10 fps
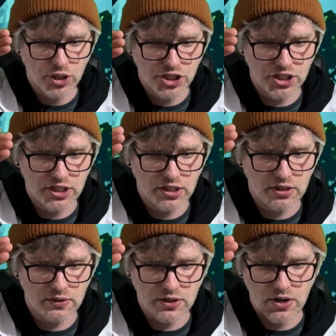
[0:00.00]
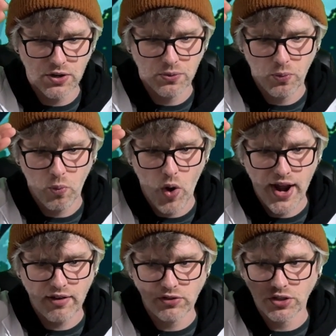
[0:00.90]
pushing,
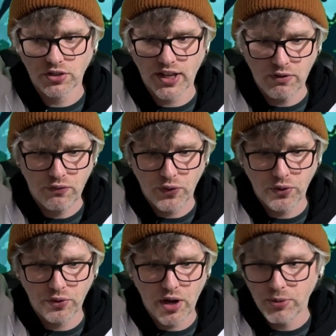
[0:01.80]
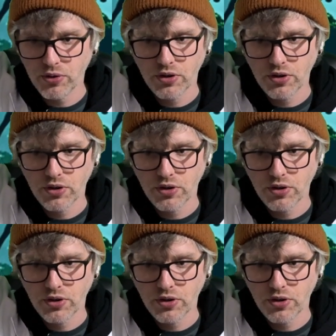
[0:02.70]
whatever, like further up,